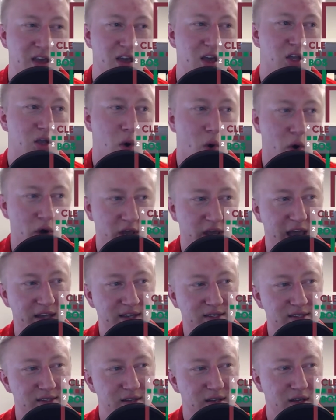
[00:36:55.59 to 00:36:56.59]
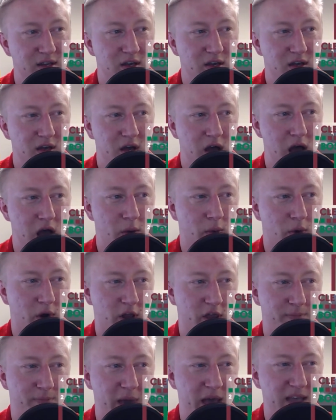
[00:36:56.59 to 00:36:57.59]
going against one of
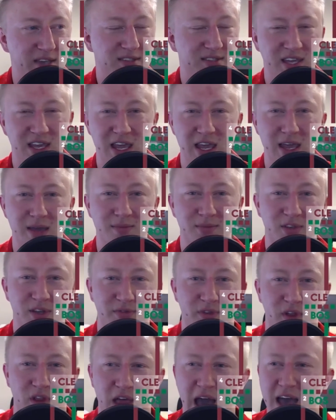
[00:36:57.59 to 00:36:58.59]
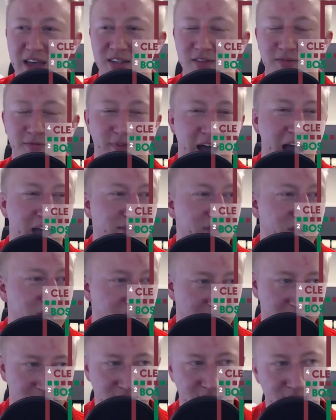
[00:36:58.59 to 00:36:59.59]
the best teams of the last 5
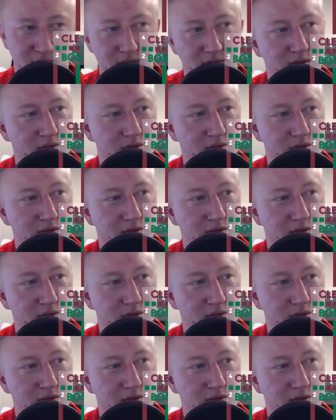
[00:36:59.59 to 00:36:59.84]
years.